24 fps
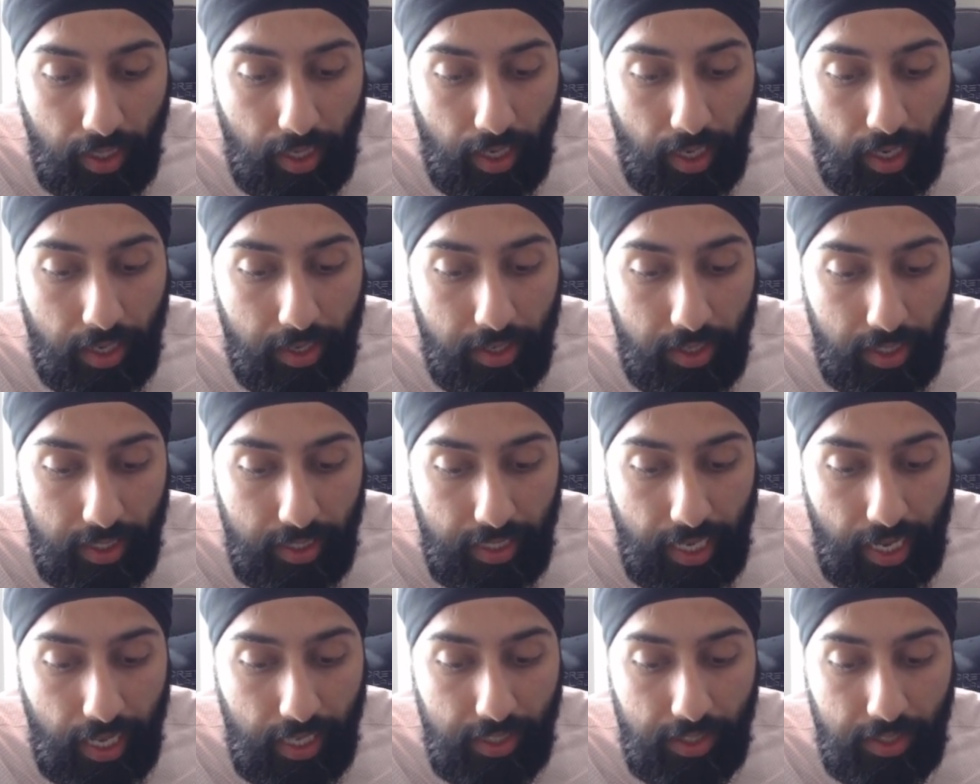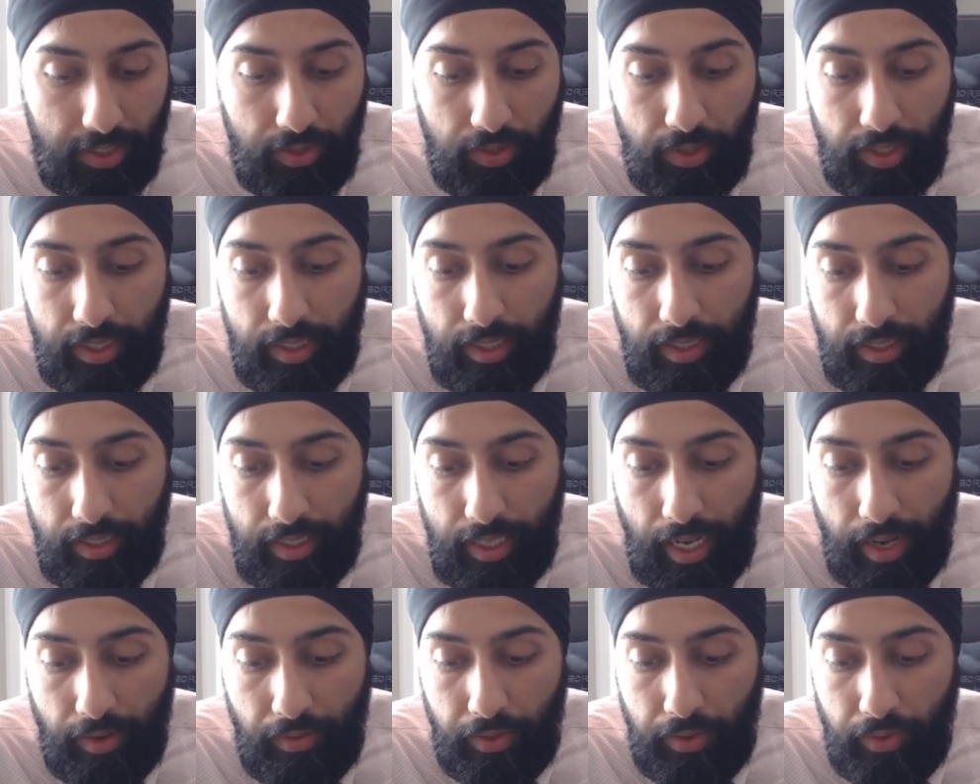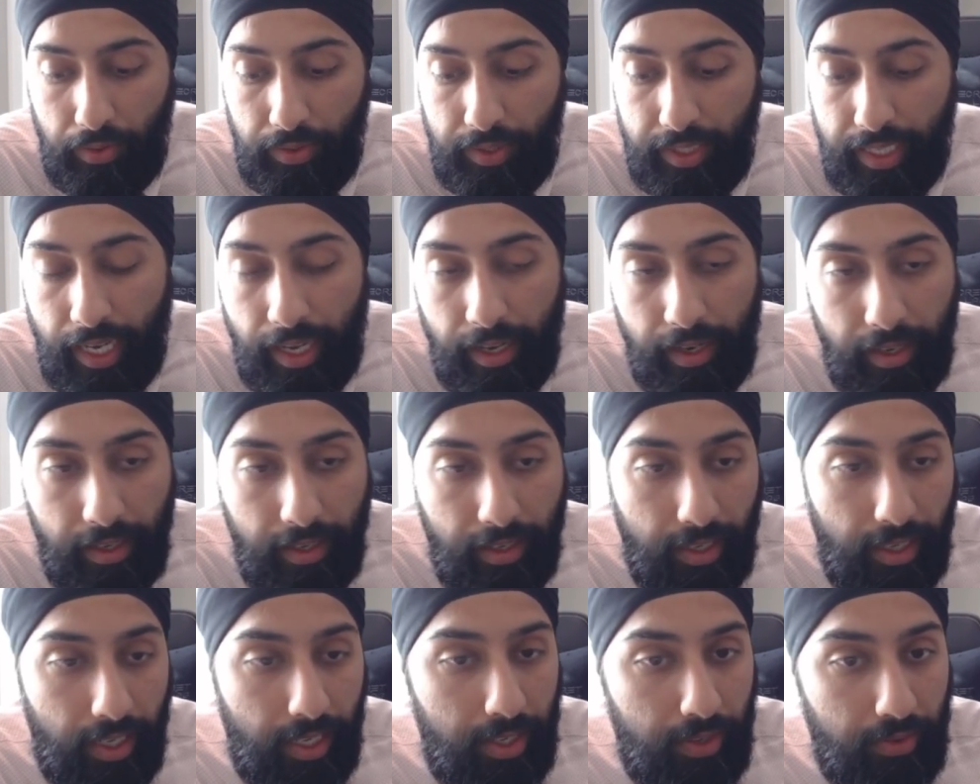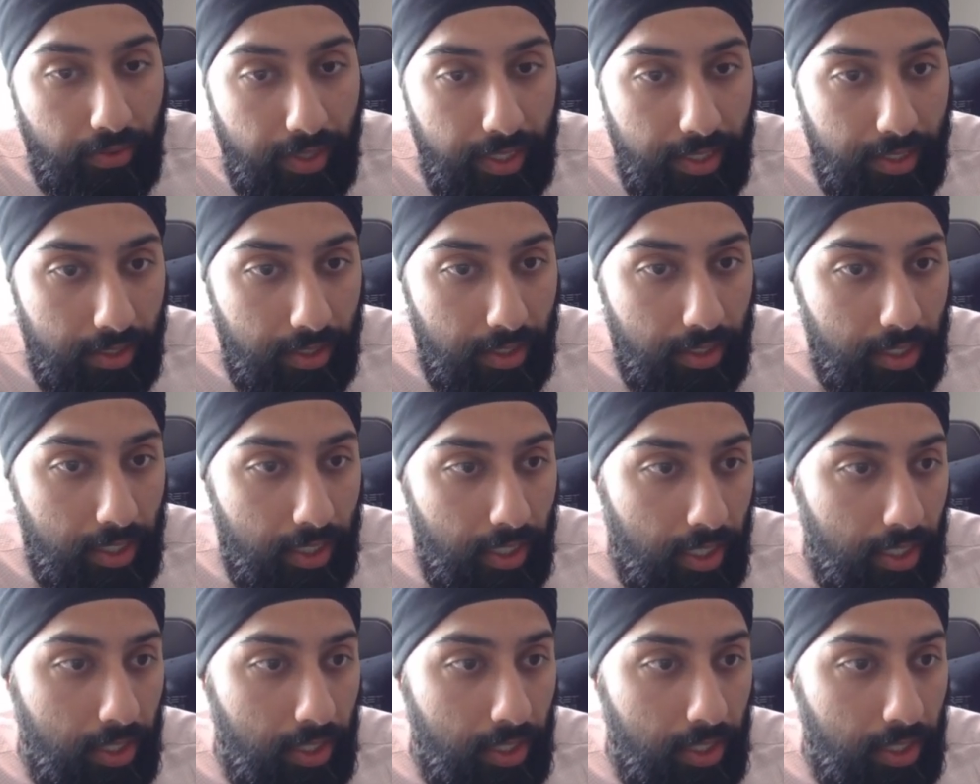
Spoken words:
understand students and staff through data and research.